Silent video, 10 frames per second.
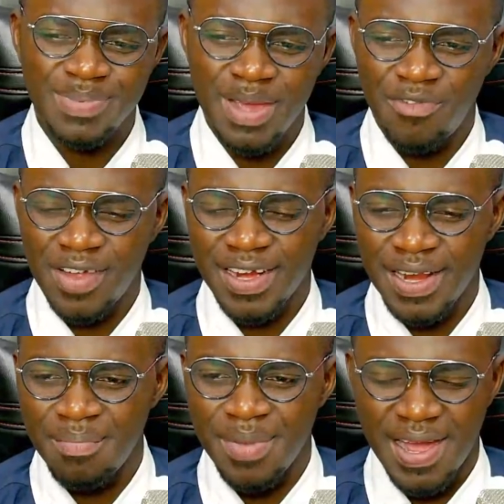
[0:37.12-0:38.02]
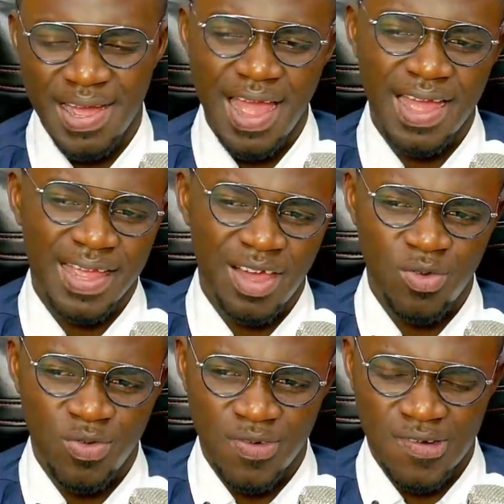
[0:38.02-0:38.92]
me and find a number and come
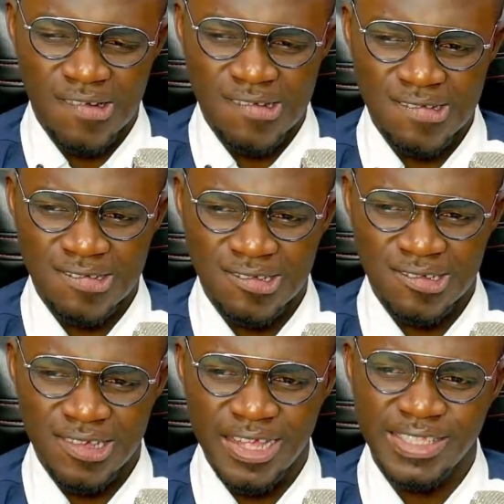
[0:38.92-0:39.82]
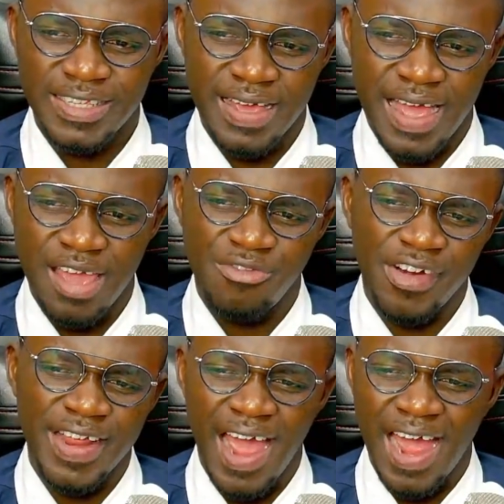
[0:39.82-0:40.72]
home. It is
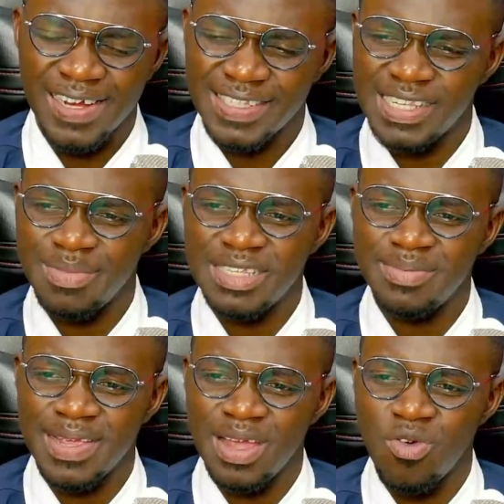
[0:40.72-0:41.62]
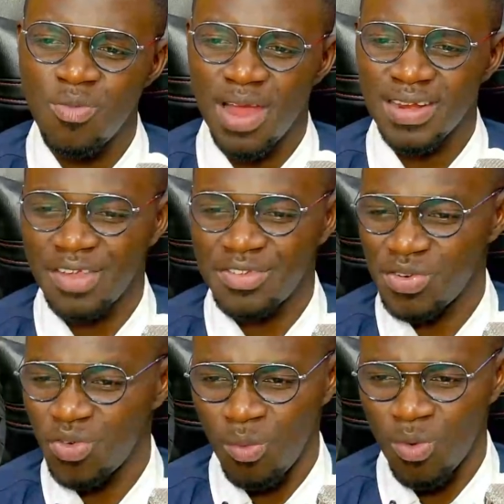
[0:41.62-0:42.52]
very hard to see bit when your woman not
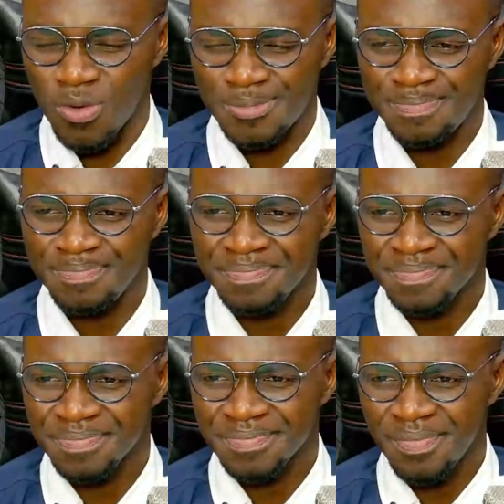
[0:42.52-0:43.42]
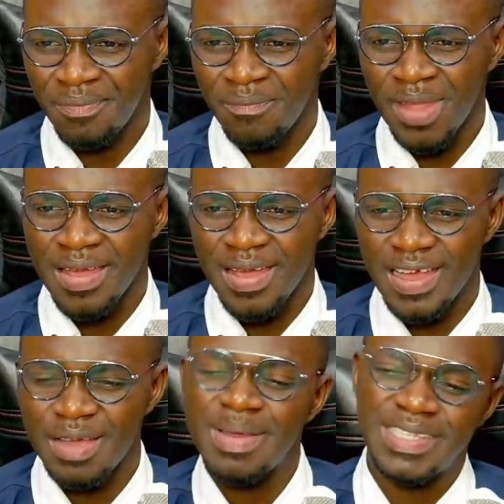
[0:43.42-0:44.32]
chunk or more.
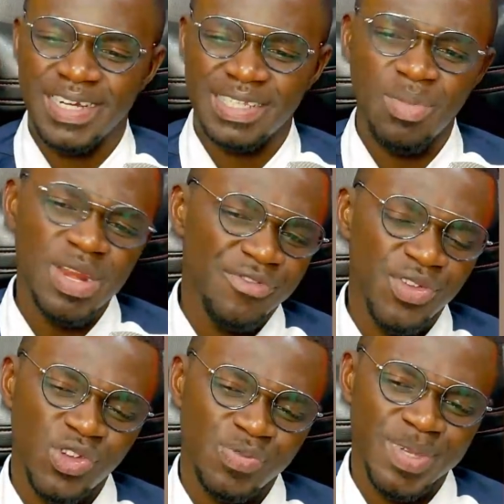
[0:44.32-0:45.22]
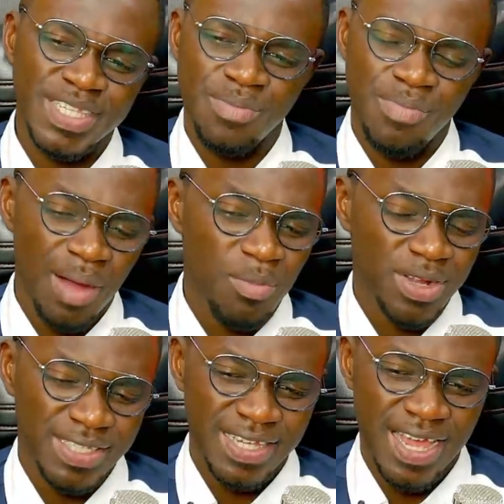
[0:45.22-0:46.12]
Your best stress, I'm only videos be say barb
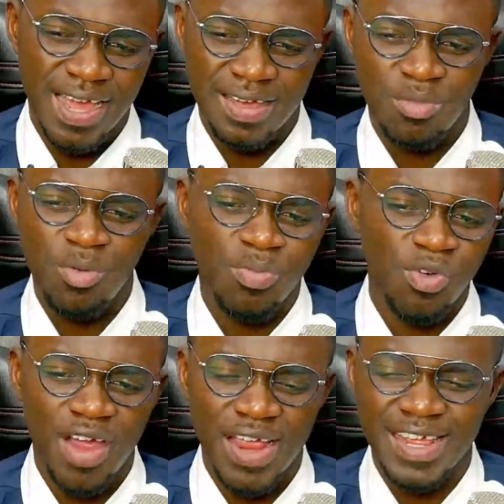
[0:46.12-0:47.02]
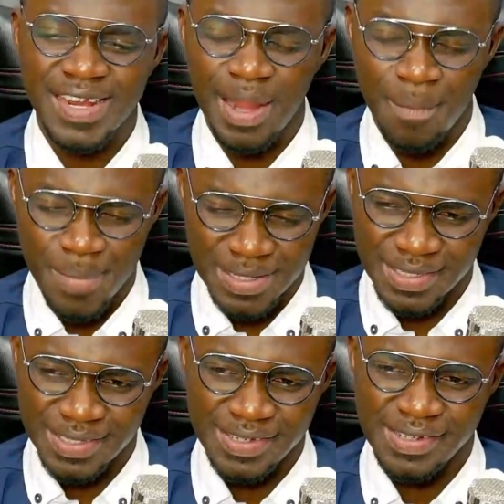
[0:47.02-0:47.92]
on tia, moon provide your
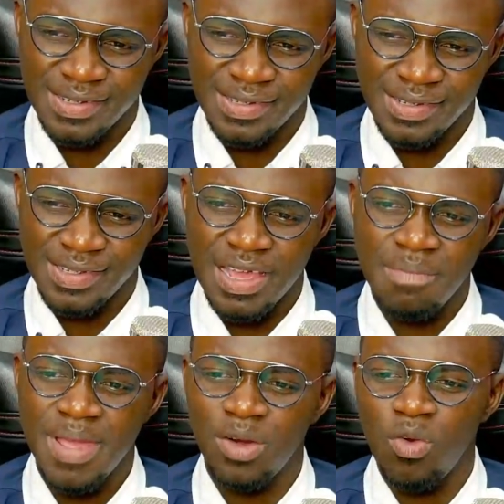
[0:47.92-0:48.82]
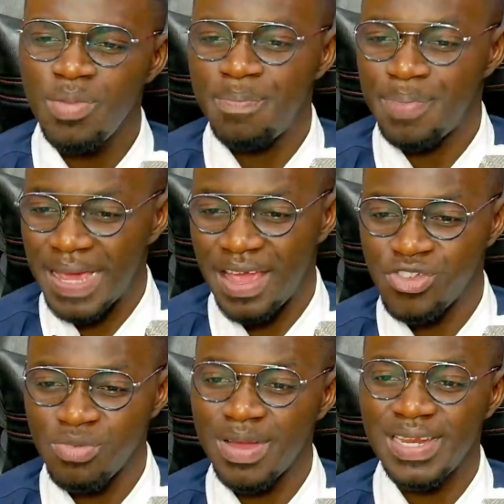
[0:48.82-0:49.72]
numbers. Ibi an ubi pe e
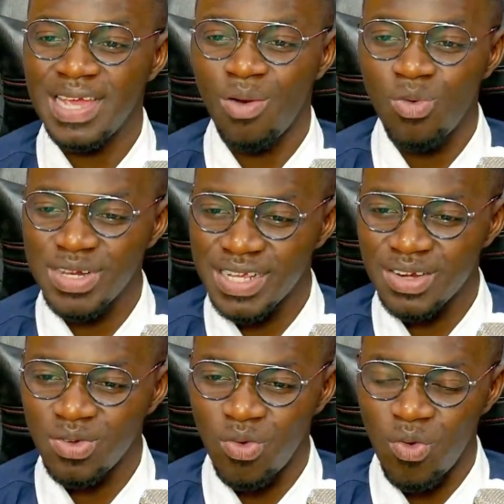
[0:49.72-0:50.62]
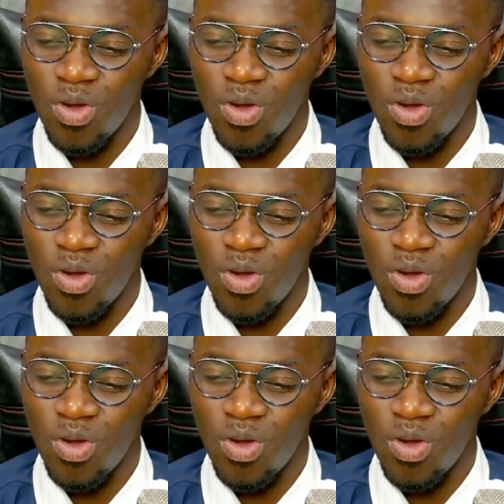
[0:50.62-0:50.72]
jume di a wo di eno hon